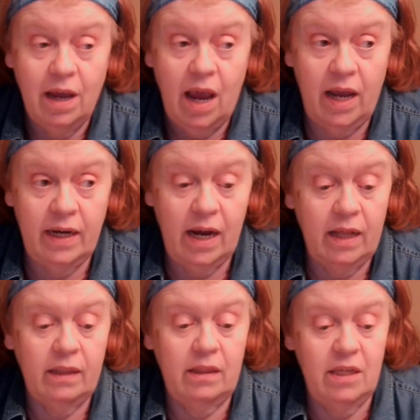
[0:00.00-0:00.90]
And
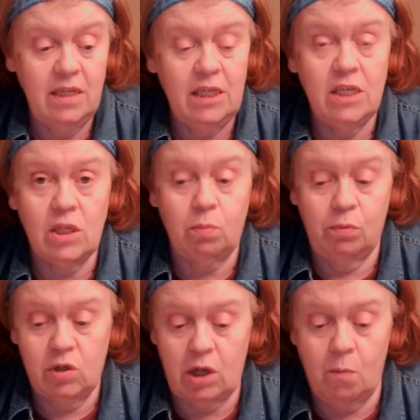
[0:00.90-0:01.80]
yet, this is
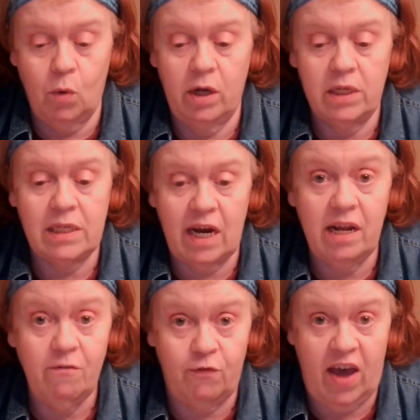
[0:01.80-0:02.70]
someone
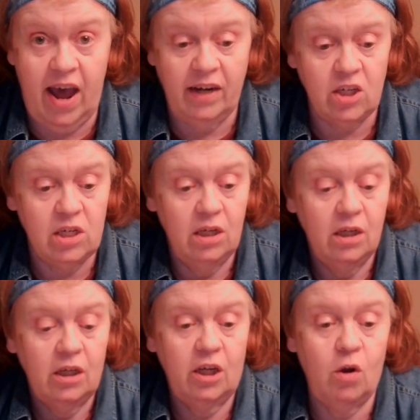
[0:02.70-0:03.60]
stating fact.
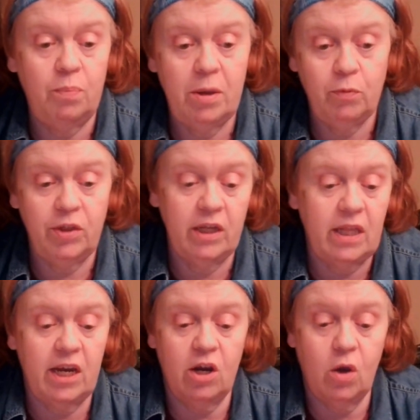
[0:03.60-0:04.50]
You know, people think
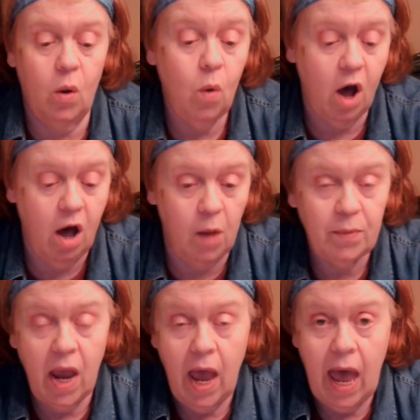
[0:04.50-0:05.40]
they can go
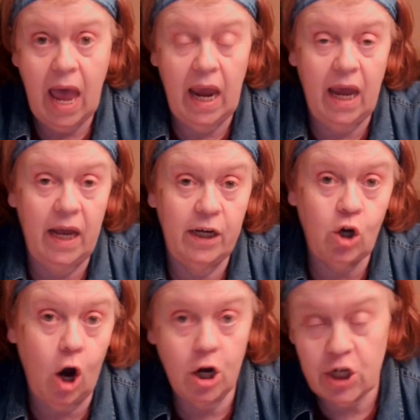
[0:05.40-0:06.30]
up and
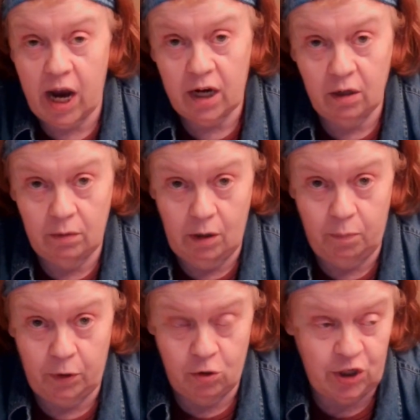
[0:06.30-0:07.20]
carjack a
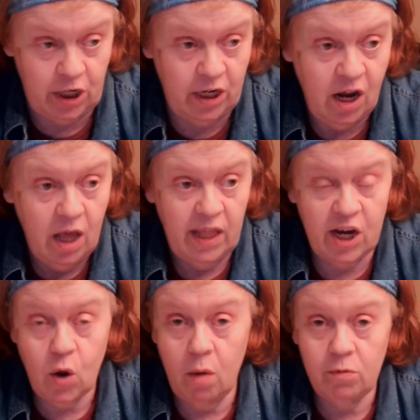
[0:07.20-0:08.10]
person. They
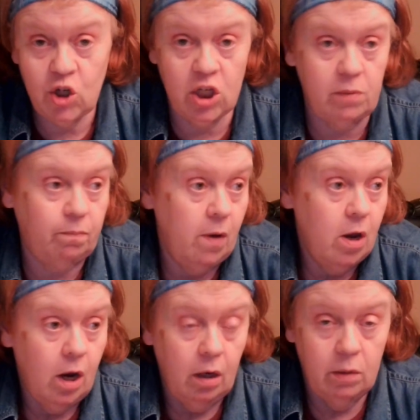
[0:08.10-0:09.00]
can go up and just
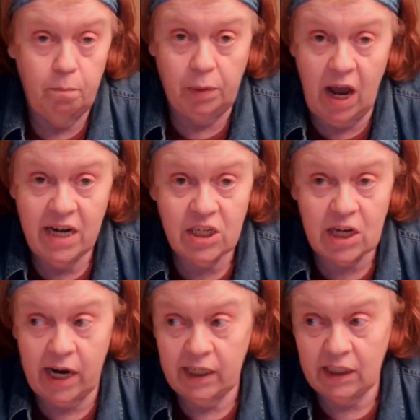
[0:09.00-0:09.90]

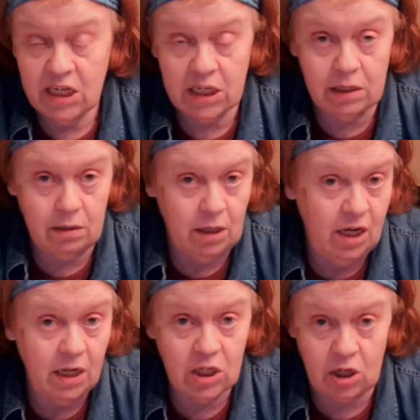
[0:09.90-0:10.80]
blindsidedly
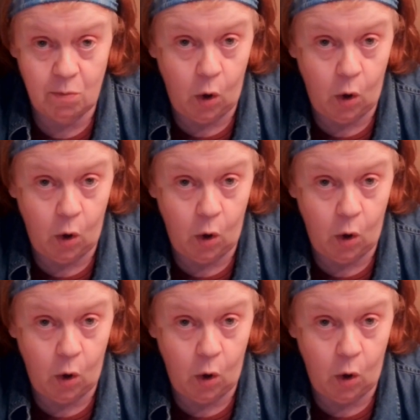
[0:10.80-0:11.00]
hit some